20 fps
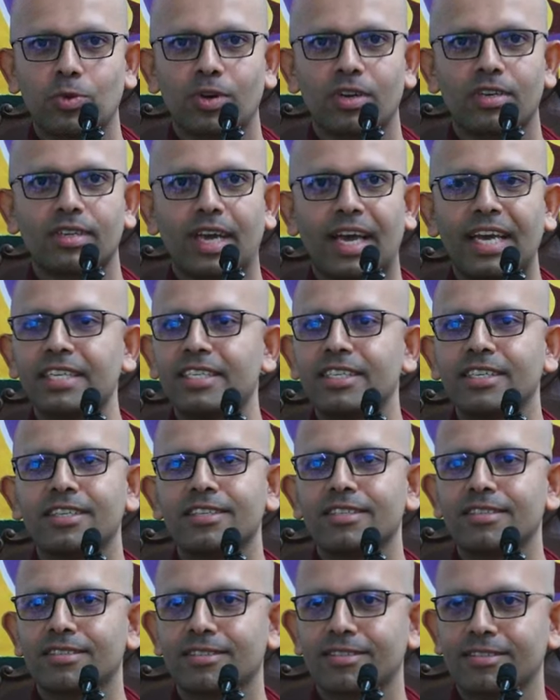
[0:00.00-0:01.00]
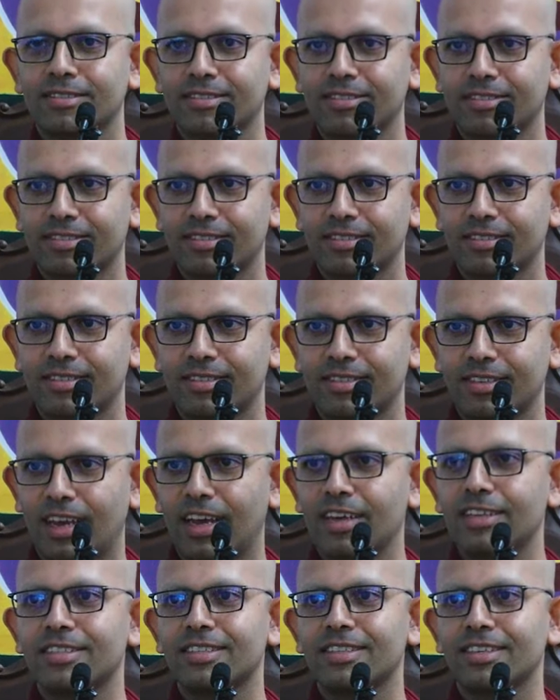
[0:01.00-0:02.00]
what, eight years?
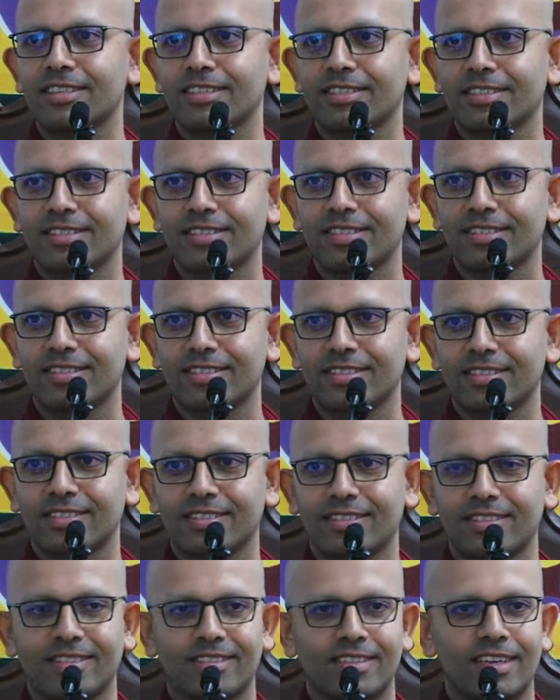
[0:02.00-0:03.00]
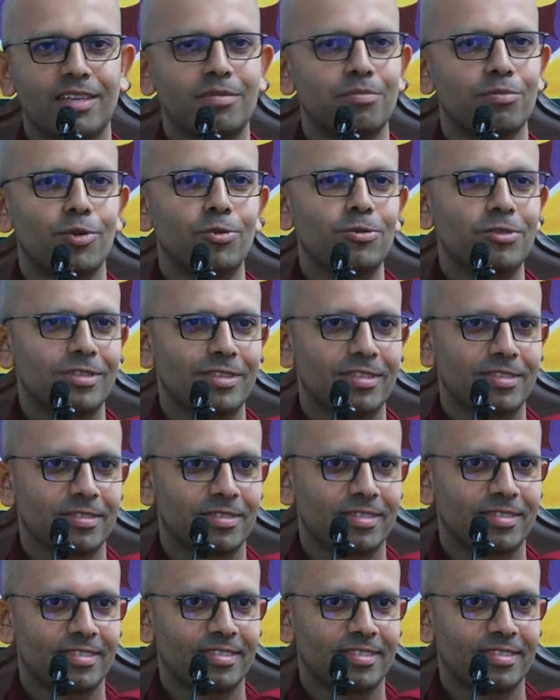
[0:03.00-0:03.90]
90 at most?